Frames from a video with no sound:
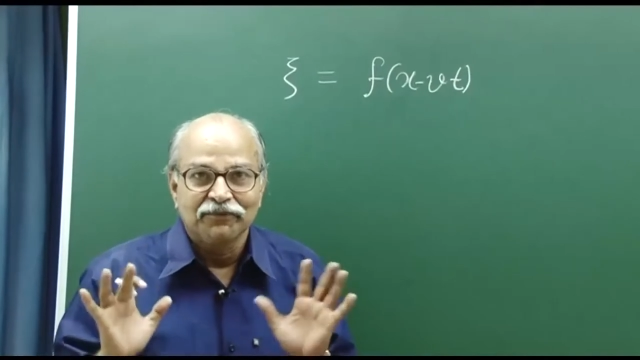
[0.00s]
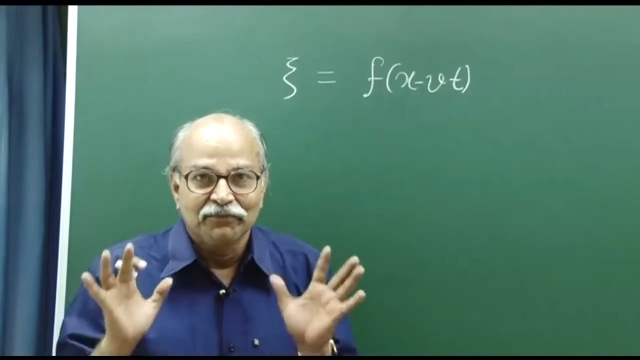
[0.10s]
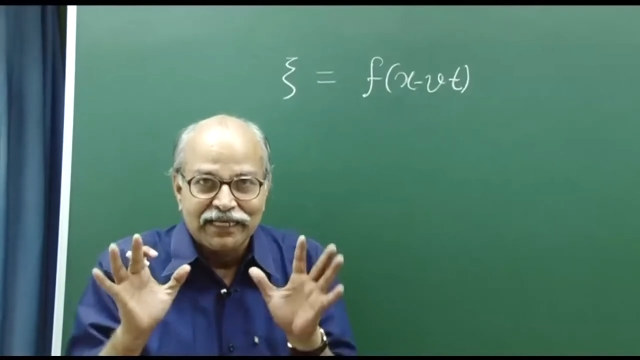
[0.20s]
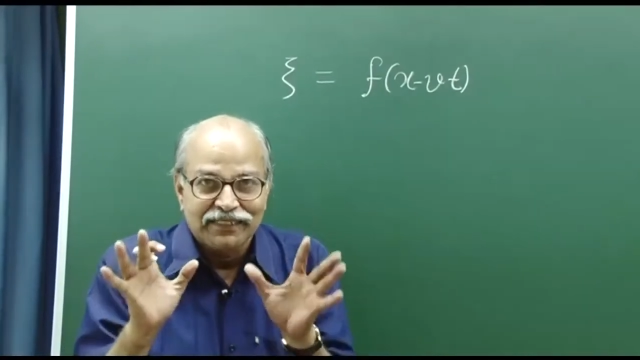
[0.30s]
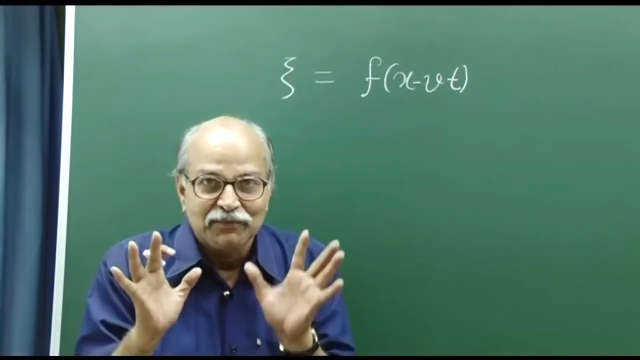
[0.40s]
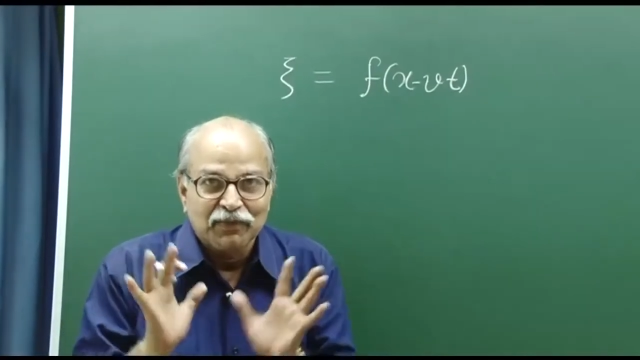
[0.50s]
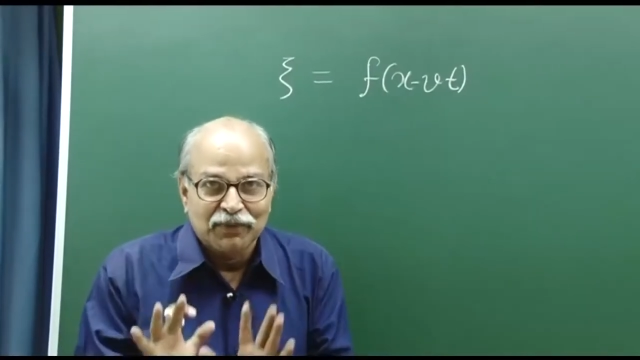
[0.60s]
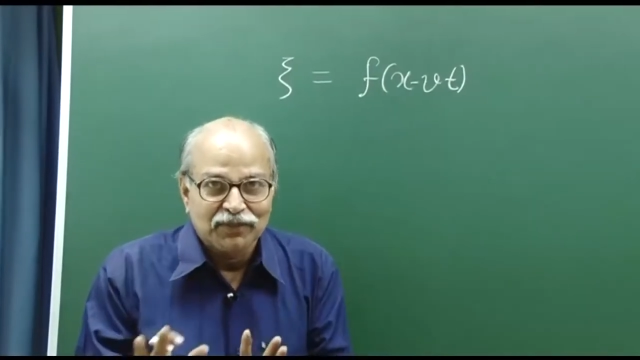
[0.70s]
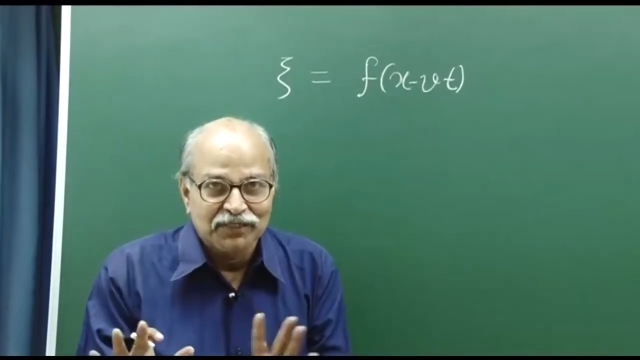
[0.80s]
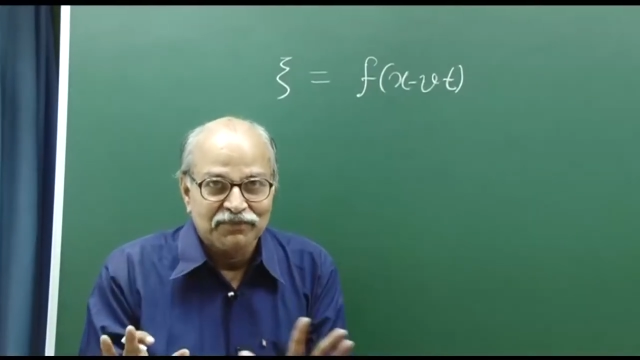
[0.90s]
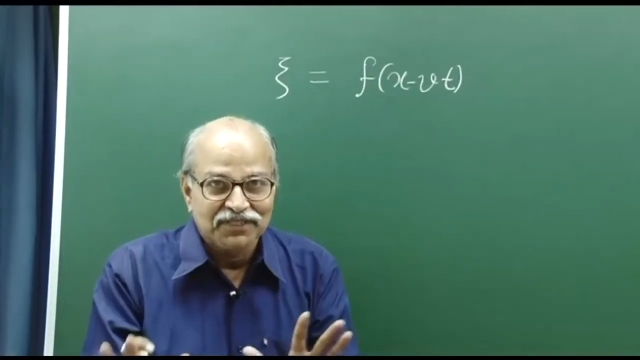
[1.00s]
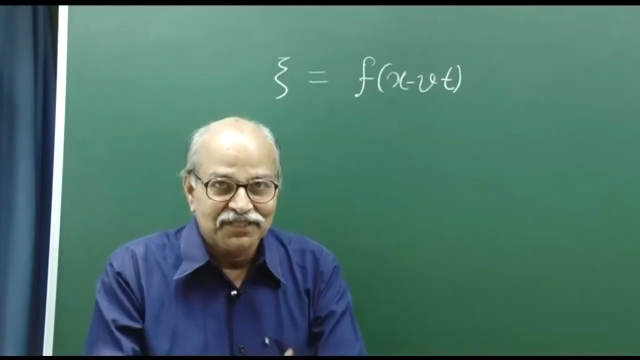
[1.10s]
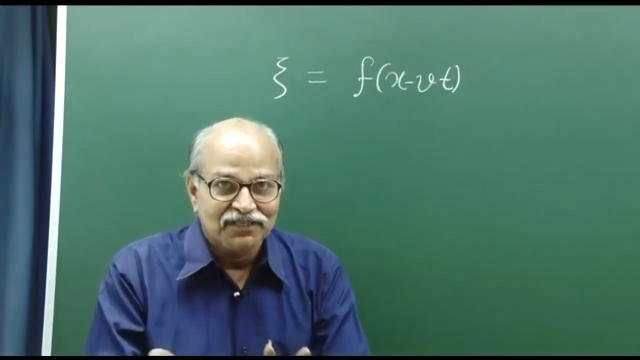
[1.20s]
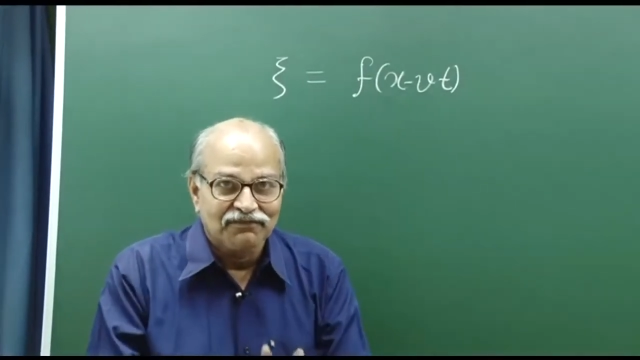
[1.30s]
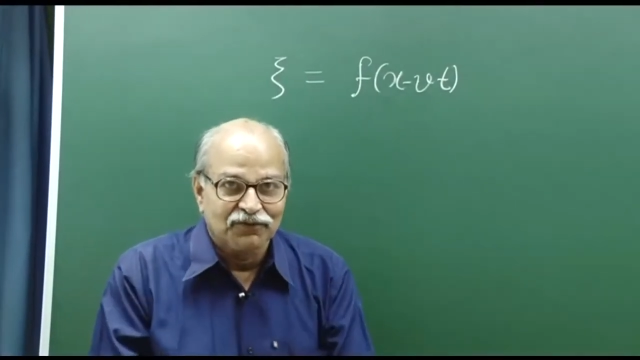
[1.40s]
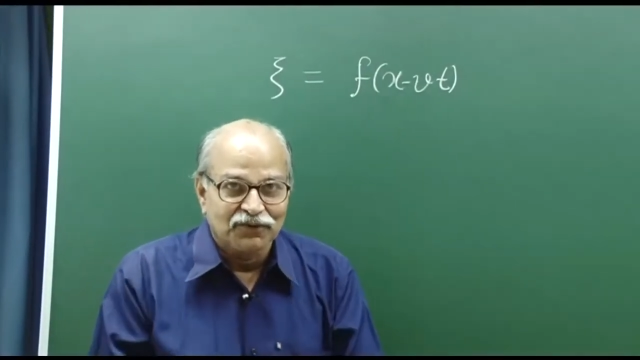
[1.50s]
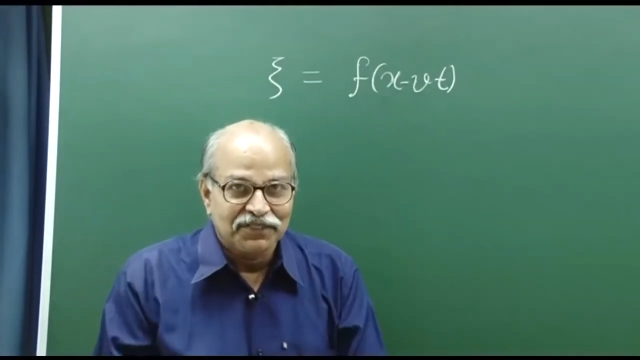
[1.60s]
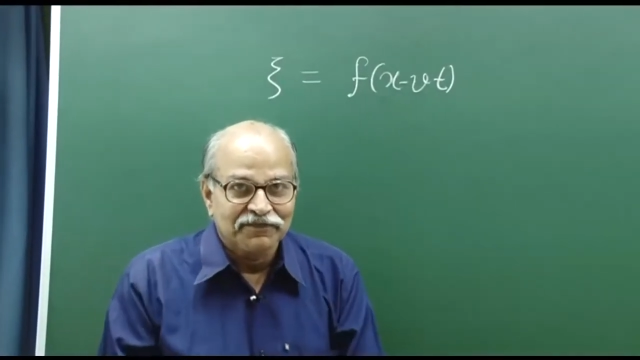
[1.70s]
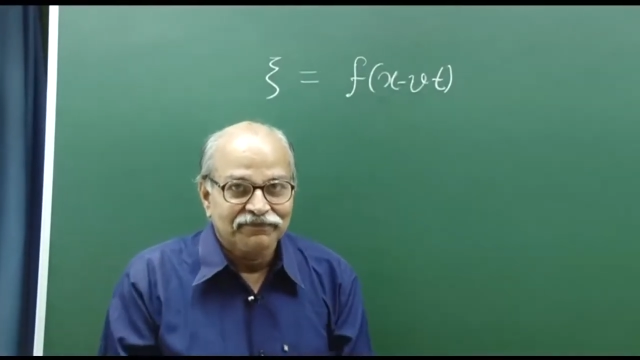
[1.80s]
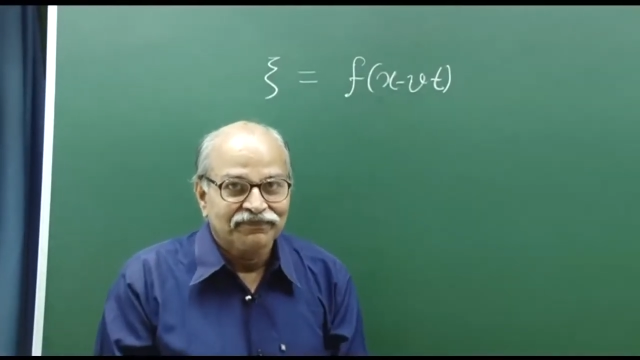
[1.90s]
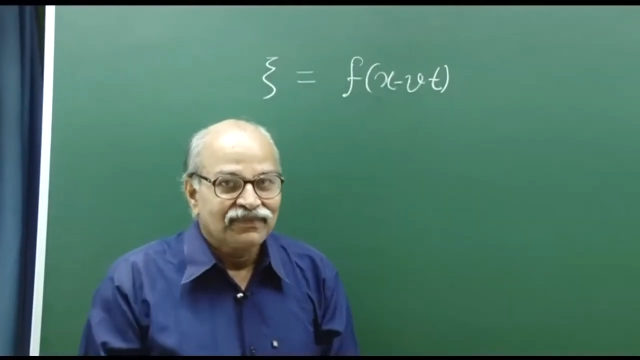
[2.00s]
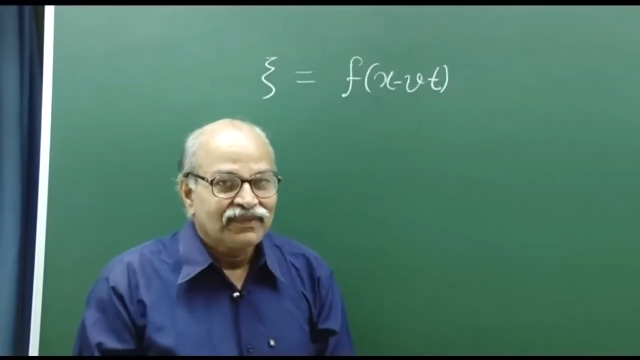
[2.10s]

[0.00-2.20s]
and make some approximations of course.